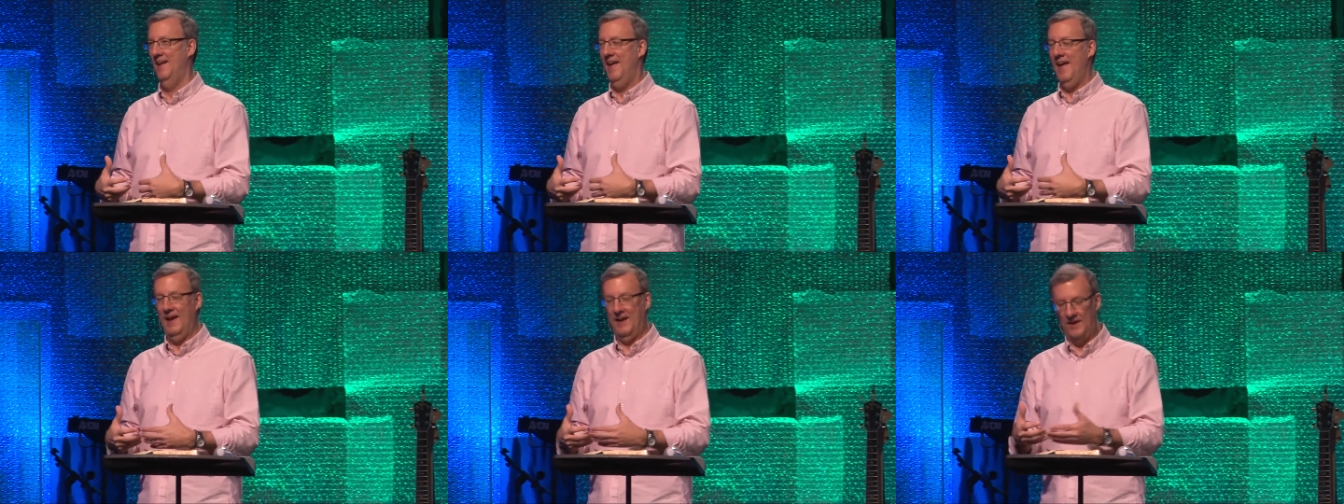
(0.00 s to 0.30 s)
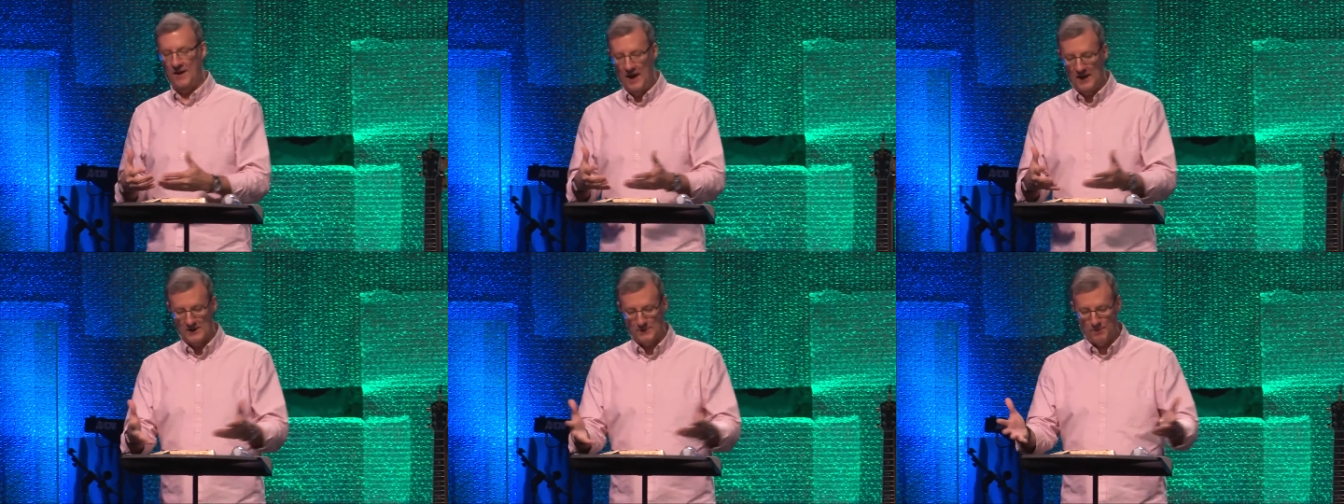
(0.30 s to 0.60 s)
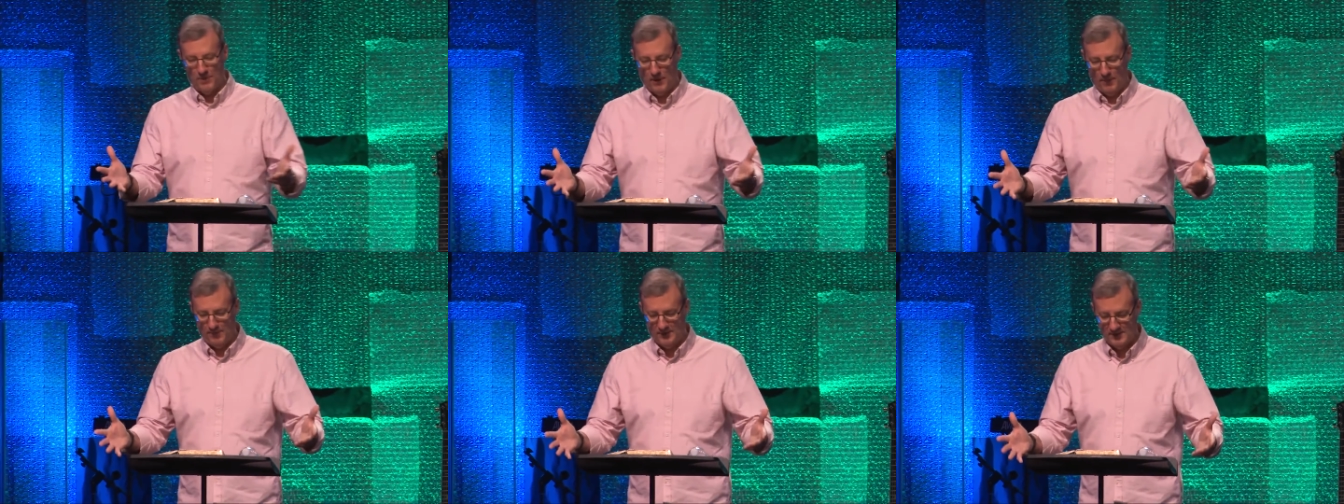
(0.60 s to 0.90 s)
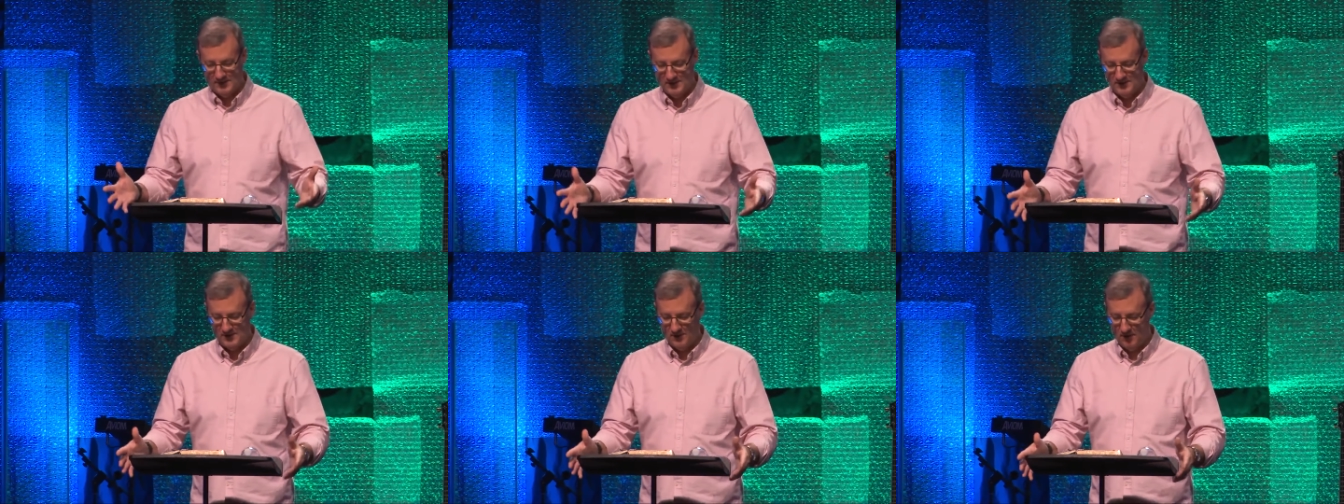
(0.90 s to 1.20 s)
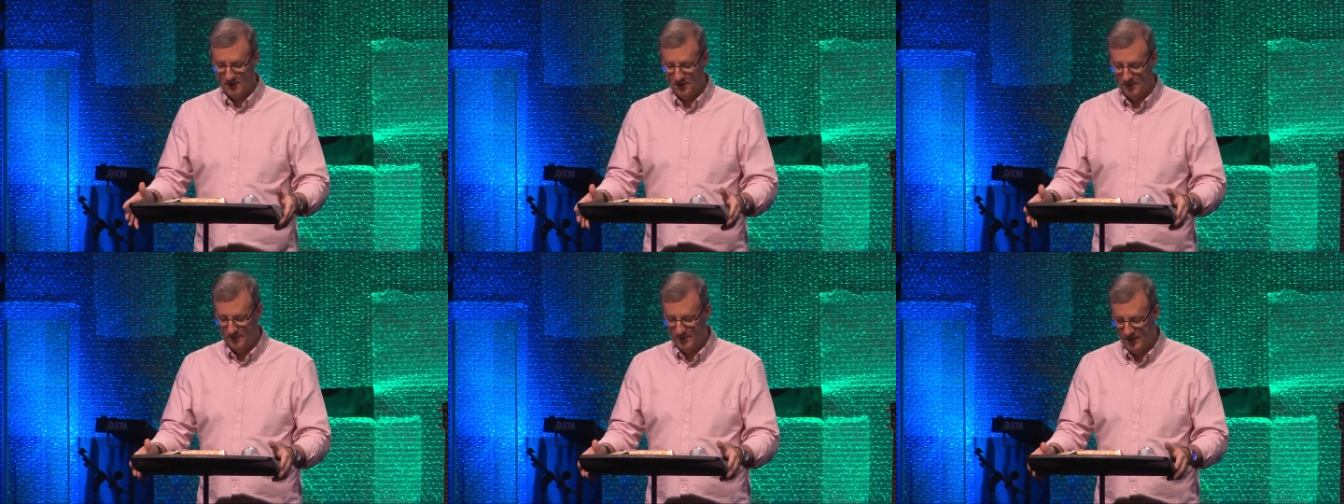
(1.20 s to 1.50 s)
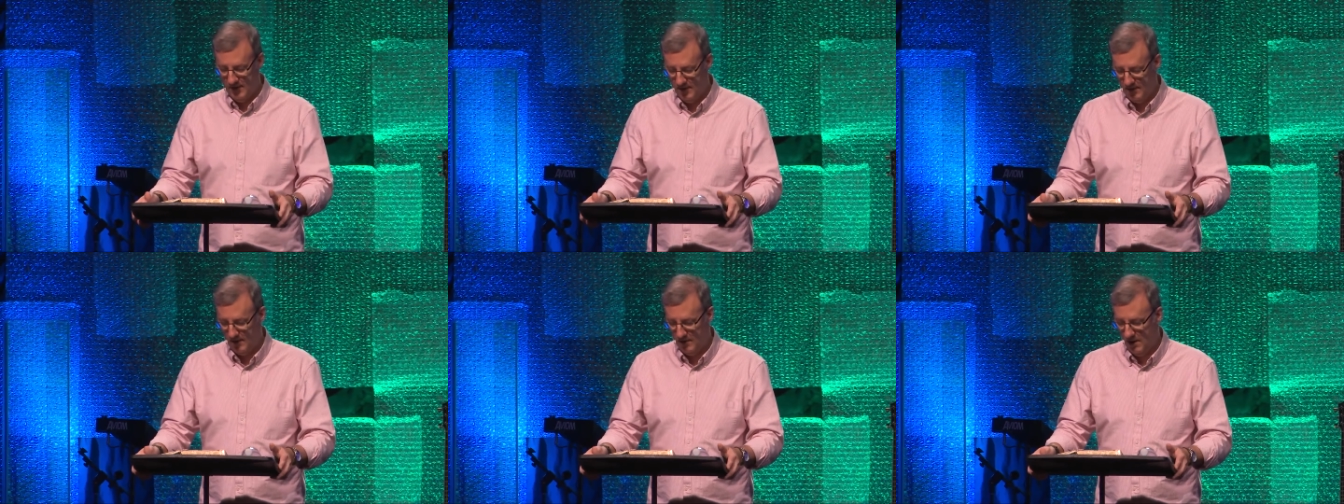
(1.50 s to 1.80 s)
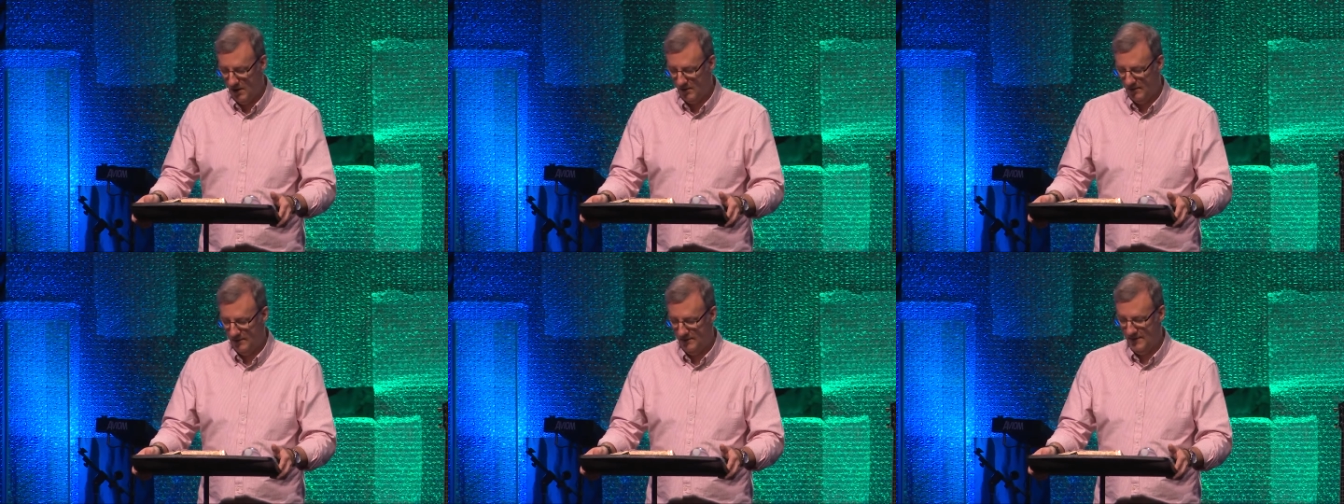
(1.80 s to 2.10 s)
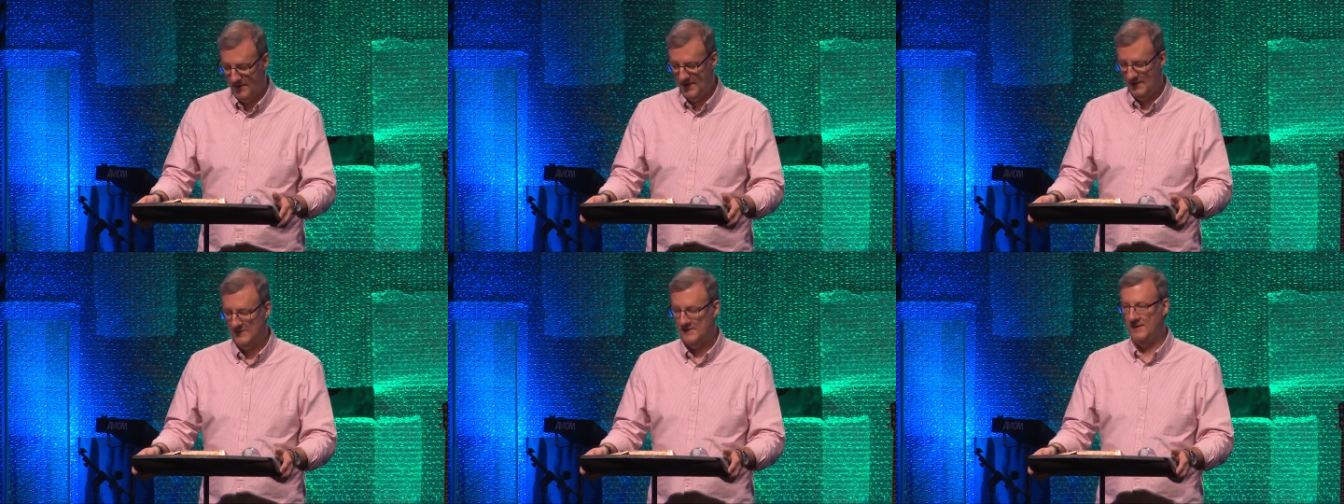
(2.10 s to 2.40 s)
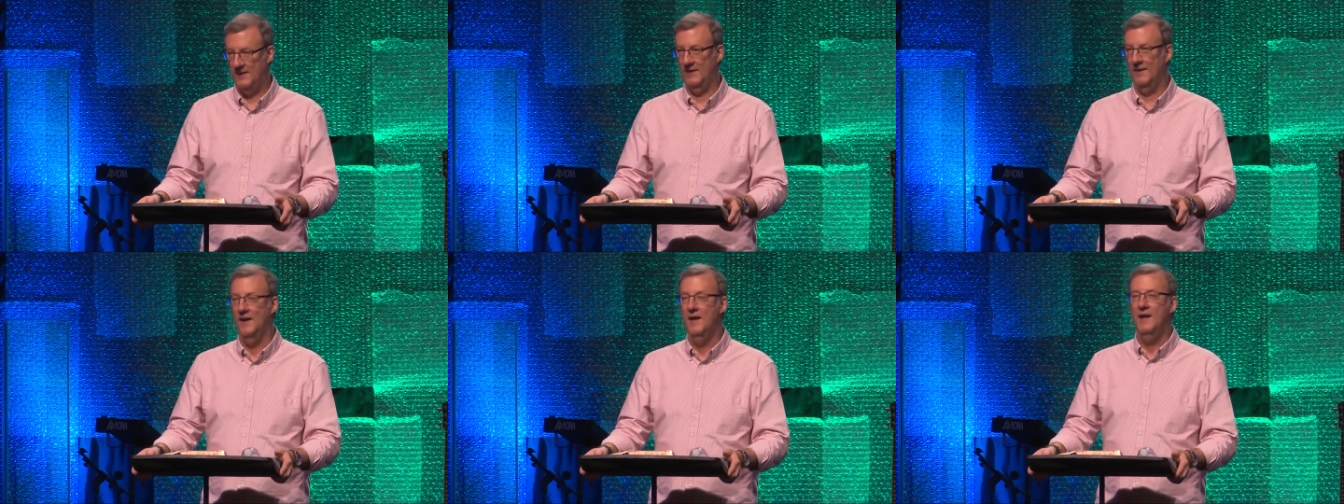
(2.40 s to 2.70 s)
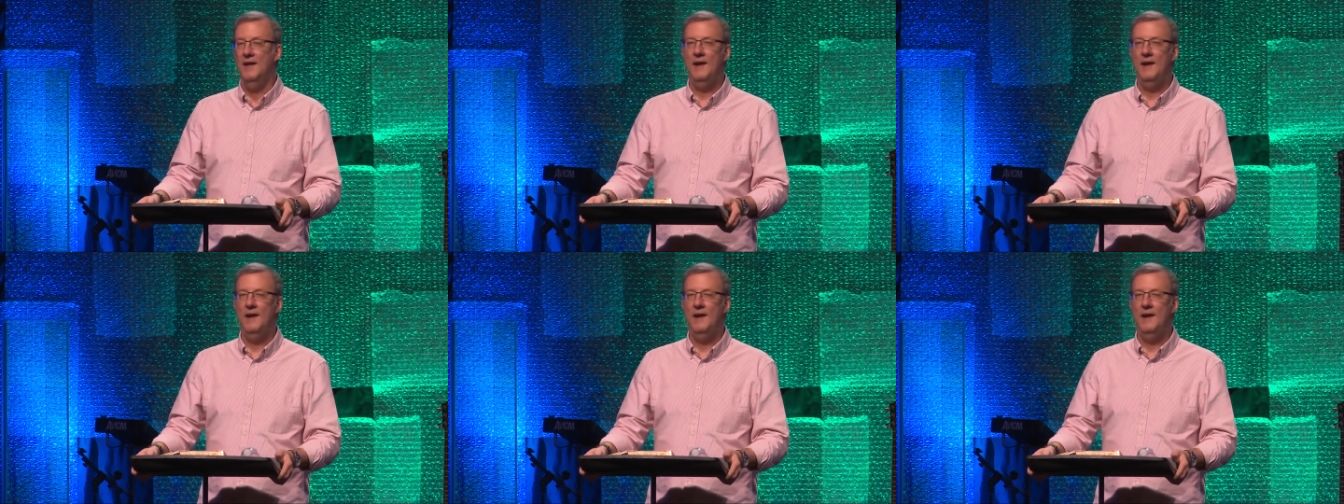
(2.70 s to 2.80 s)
and God's purposes are, are, are advancing.